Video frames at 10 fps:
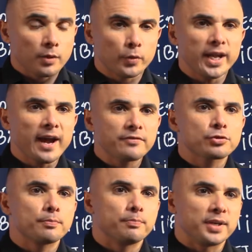we have
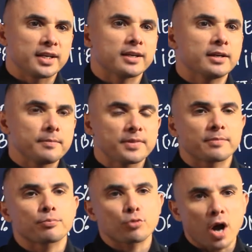to become
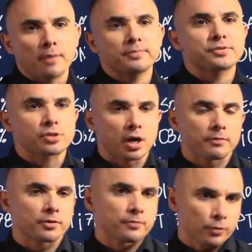the problem
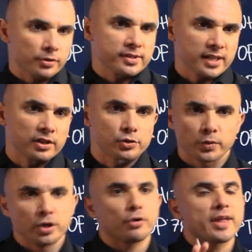solver for the sellers.
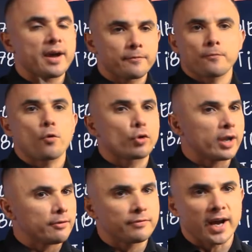We know that for
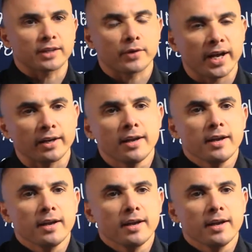a fact, right?